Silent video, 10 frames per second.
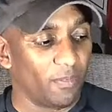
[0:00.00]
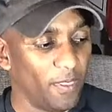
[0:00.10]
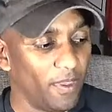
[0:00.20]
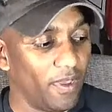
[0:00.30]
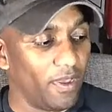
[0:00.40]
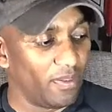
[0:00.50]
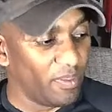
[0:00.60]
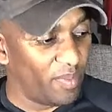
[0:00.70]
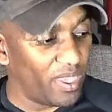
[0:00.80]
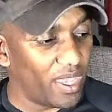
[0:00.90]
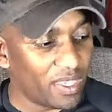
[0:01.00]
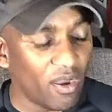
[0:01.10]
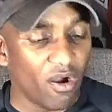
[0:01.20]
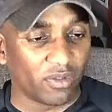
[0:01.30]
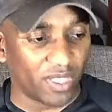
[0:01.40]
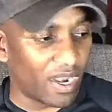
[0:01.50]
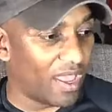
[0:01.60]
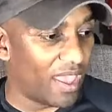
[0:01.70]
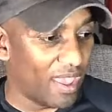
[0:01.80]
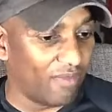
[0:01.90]
the BAE Hawk
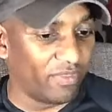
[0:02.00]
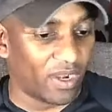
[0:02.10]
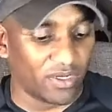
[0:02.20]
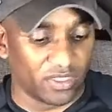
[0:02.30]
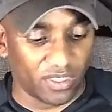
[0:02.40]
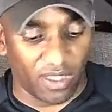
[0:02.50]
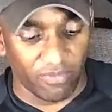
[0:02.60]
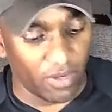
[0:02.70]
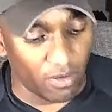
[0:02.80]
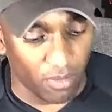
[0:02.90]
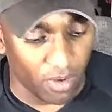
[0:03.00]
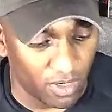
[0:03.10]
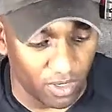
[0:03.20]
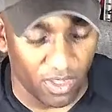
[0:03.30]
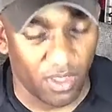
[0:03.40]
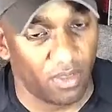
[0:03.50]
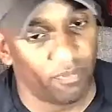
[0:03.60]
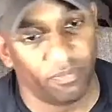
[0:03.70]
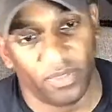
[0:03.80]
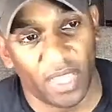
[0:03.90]
that I have, that I just did that video on,
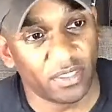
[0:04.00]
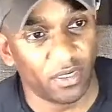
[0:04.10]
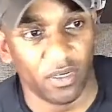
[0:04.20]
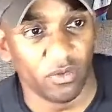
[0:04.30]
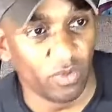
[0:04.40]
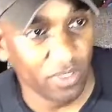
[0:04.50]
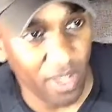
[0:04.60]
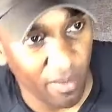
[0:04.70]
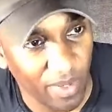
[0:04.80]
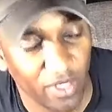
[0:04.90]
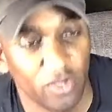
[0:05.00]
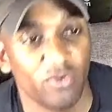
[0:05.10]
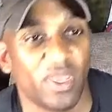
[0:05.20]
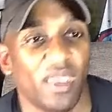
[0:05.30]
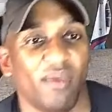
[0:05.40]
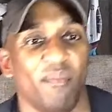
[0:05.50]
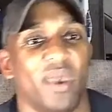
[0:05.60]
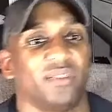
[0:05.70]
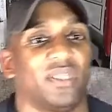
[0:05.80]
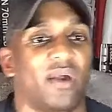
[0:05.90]
that's a good one. I mean, you can't
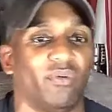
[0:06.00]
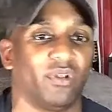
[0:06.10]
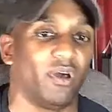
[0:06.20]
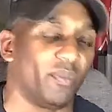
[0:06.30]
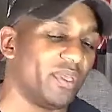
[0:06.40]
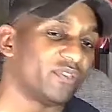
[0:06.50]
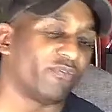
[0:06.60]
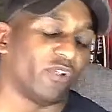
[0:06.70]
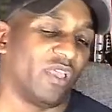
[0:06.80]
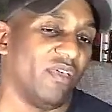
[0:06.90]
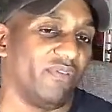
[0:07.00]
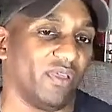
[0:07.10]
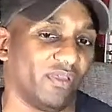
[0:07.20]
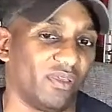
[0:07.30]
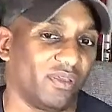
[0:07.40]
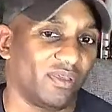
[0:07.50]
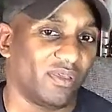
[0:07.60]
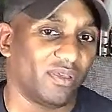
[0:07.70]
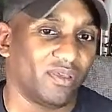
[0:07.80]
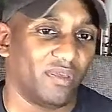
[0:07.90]
mess that one up. It's forgiving.
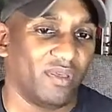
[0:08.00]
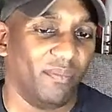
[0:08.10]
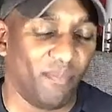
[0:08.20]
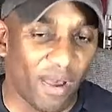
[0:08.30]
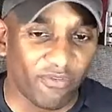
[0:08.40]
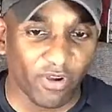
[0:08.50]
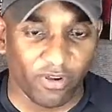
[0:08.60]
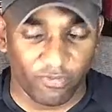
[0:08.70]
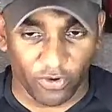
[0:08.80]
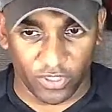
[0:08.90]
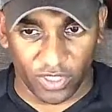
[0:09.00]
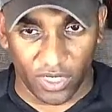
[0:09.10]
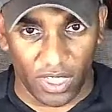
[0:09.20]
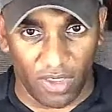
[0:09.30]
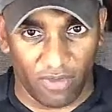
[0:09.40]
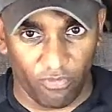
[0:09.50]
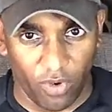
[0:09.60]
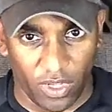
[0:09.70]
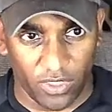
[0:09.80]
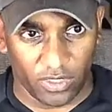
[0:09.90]
My very first EDF
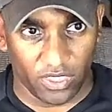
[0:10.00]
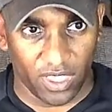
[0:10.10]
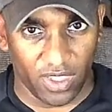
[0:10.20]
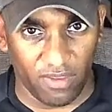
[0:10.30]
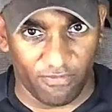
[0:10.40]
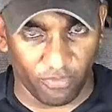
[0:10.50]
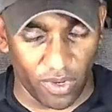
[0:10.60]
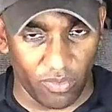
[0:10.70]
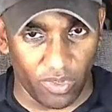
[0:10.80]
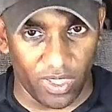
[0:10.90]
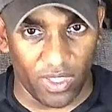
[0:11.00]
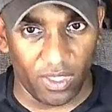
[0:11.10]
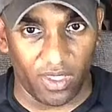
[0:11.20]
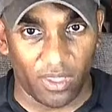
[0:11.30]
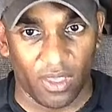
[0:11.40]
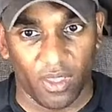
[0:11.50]
was the Freewing.